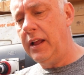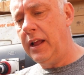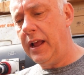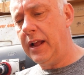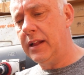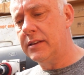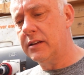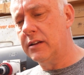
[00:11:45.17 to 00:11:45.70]

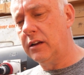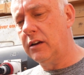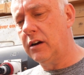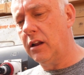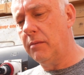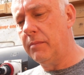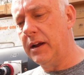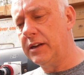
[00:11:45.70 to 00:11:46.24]
into the
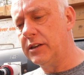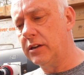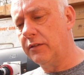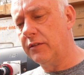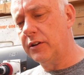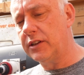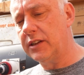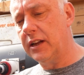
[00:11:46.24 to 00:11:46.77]
collimation of
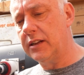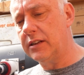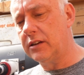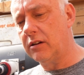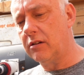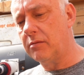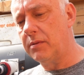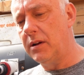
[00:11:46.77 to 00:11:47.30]
your
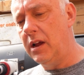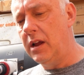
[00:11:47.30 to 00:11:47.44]
telescope